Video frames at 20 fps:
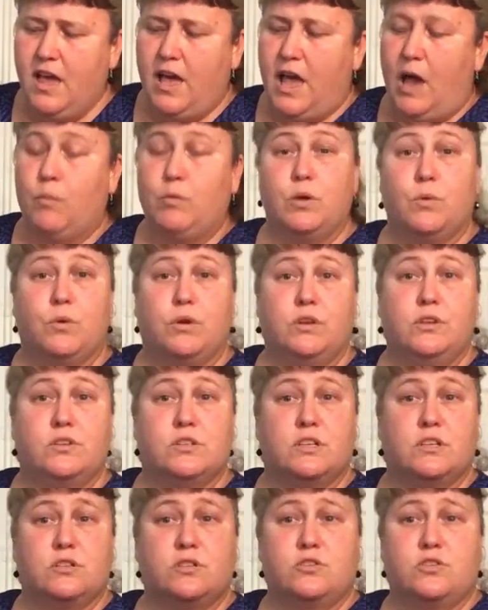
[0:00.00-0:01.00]
And when you want to use
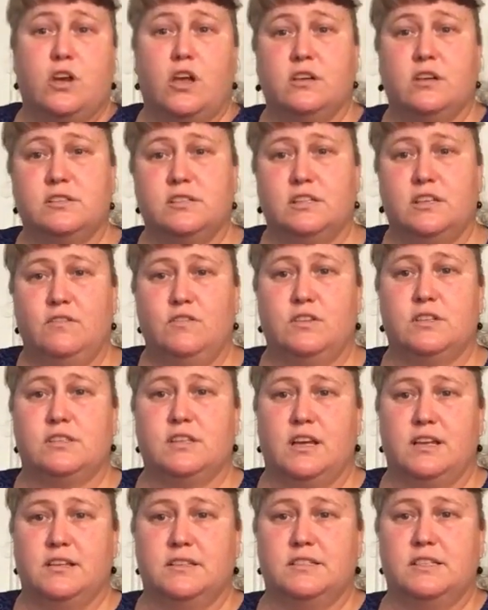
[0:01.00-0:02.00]
it as a trolley sleeve, you
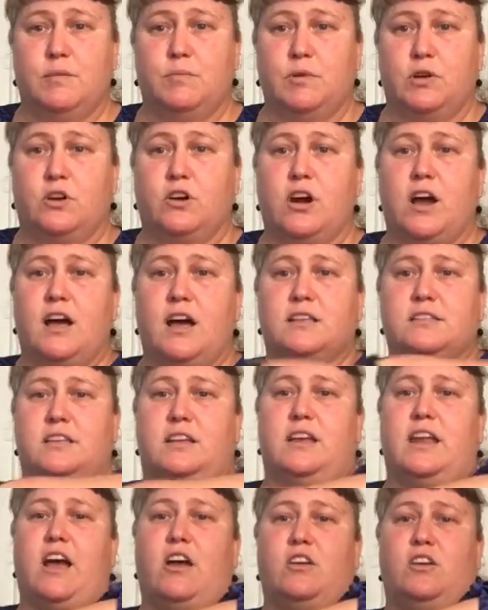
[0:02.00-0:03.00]
just unzip it across
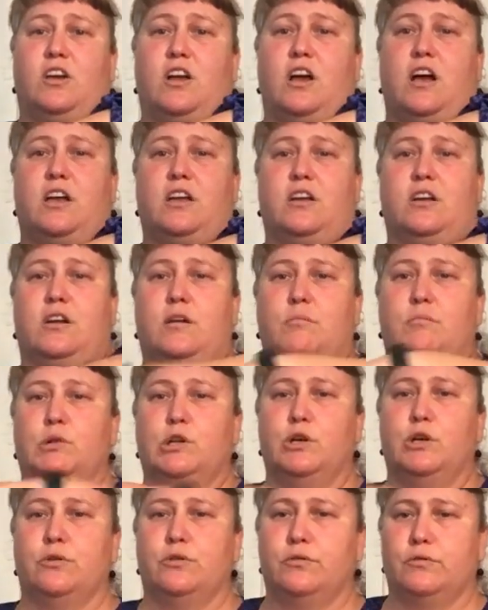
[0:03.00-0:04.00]
and now you got your
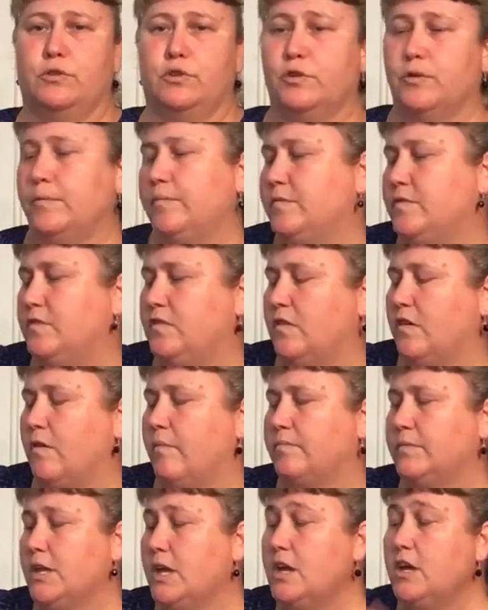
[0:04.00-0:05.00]
blow through. So
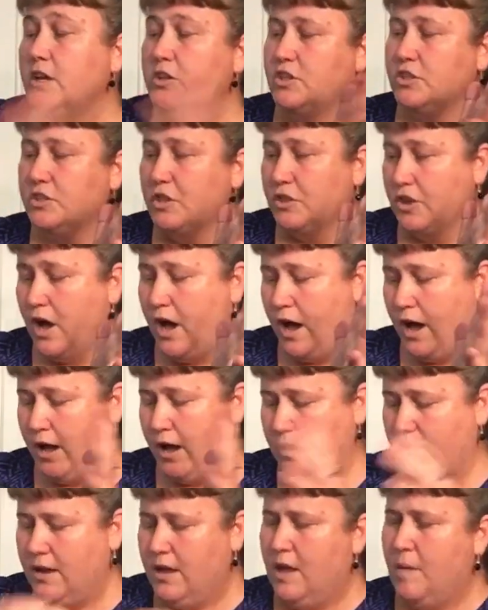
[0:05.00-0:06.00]
just a
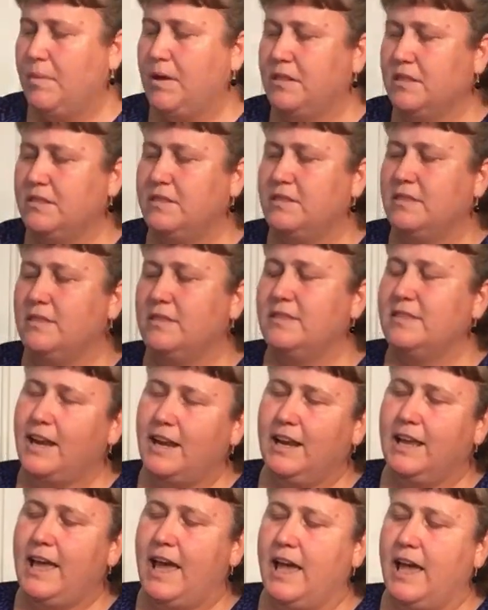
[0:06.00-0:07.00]
thought, but
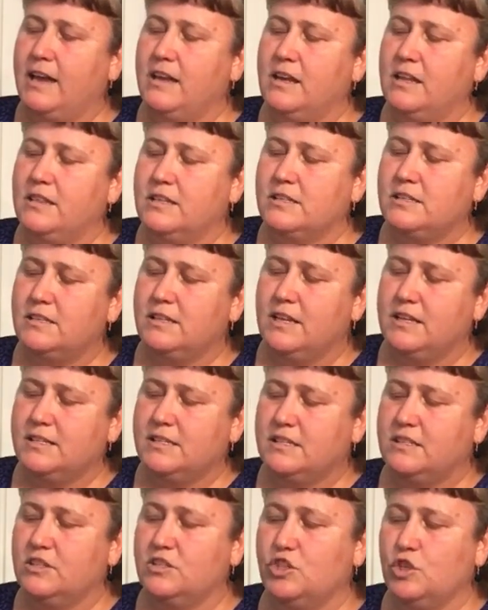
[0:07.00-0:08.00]
then again, this
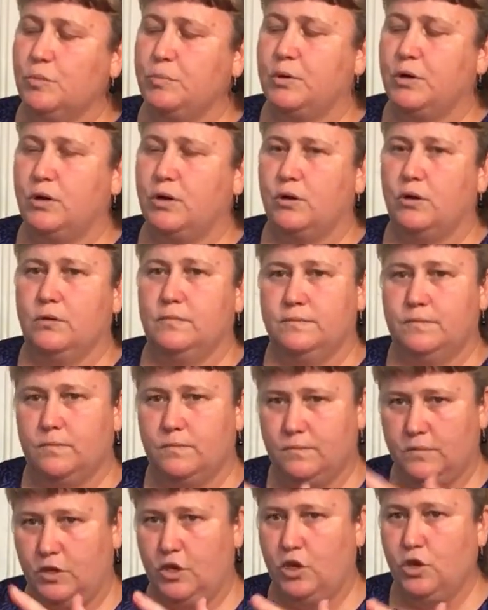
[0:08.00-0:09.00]
isn't a super
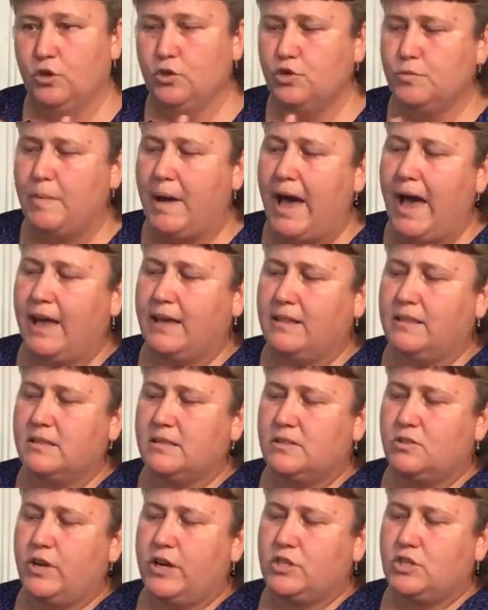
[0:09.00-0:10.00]
huge bag
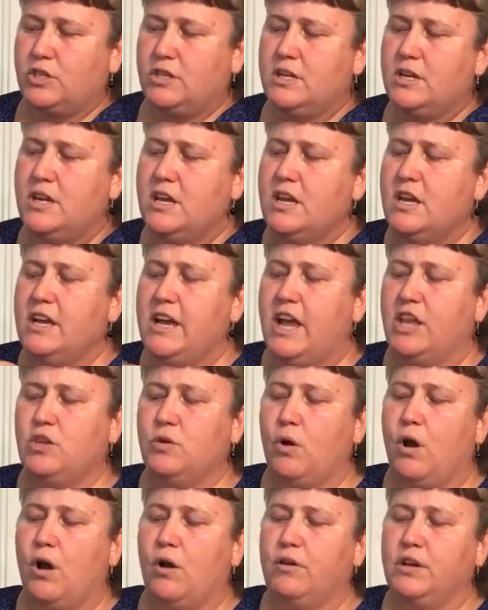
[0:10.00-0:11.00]
this direction and
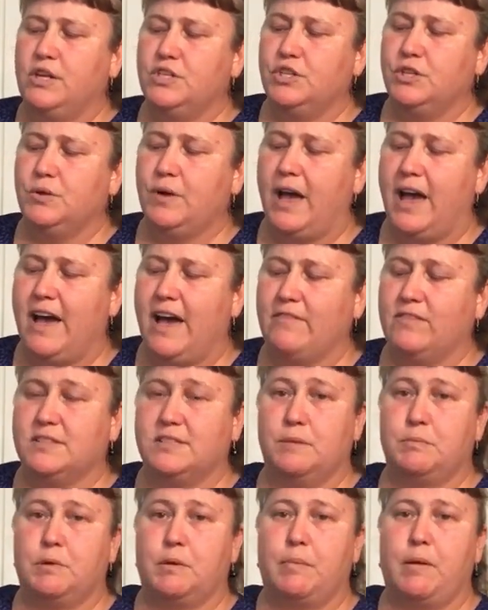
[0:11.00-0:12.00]
you already do have a
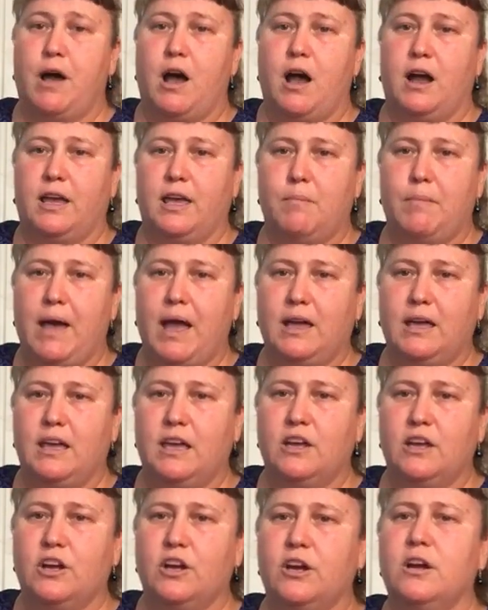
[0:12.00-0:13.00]
zipper pocket back
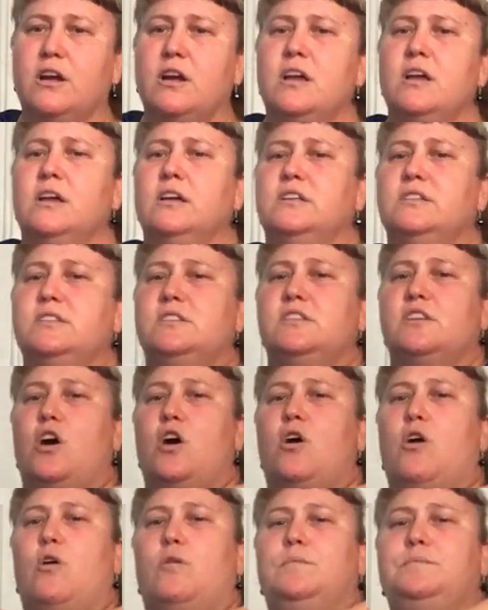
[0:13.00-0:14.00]
here.
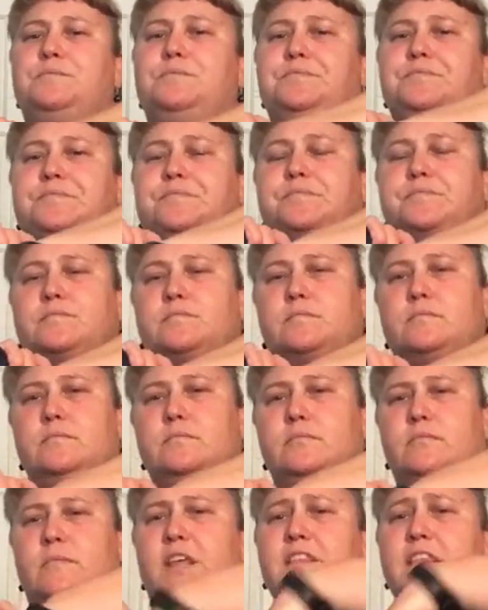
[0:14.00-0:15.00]
So
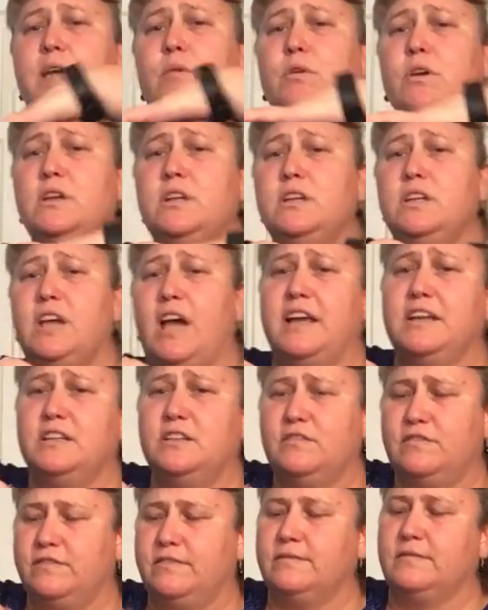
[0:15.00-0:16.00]
they would kind
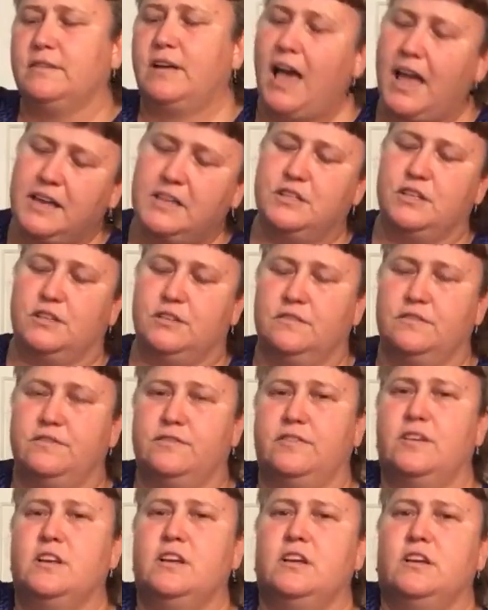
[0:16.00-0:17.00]
of, kind of
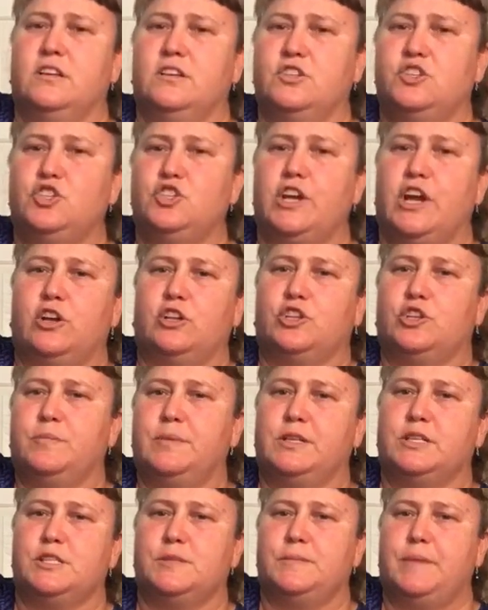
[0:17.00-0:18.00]
share a little
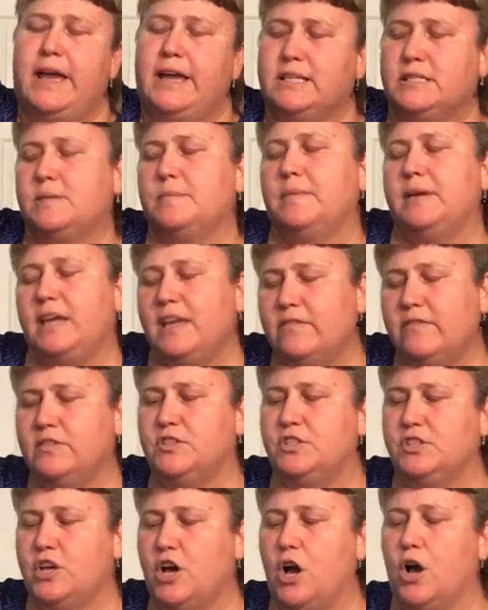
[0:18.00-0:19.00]
bit of space even
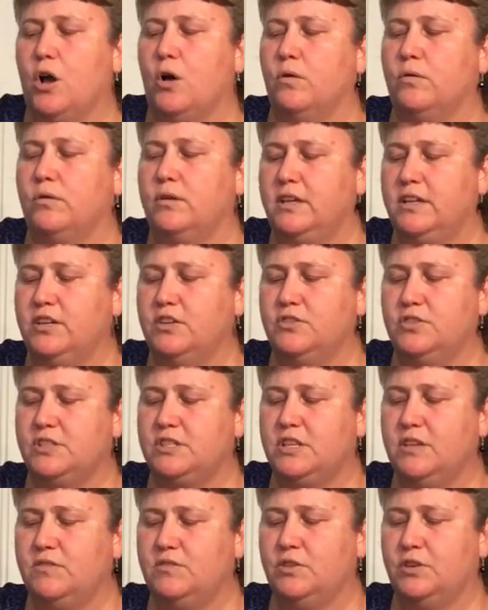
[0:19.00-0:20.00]
so, you know,
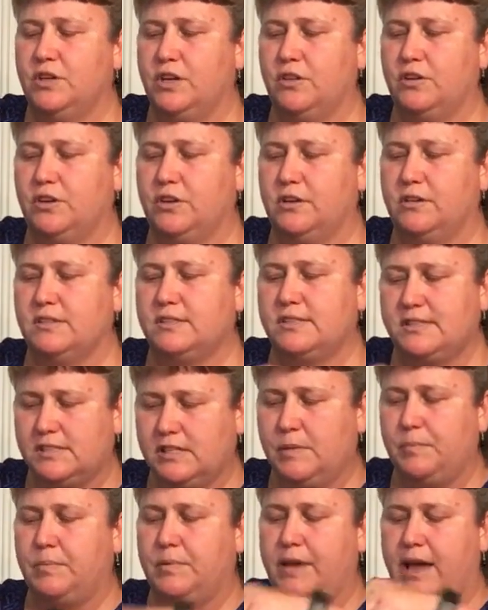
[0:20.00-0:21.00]
just gives you another
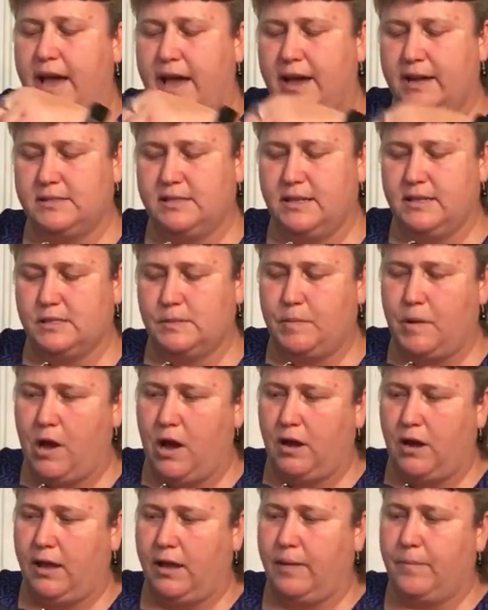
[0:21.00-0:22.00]
slip access
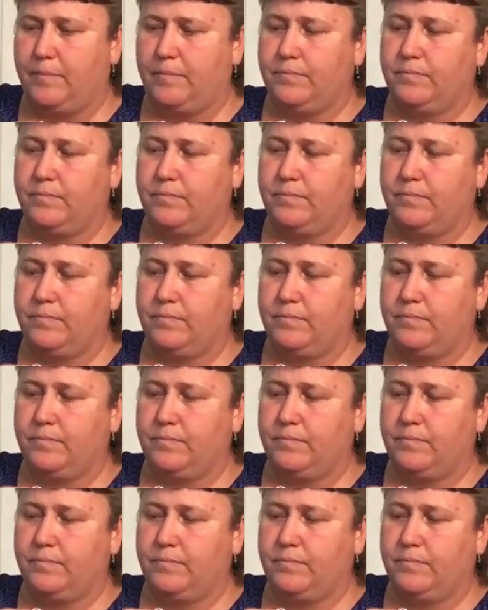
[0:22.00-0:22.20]
pocket.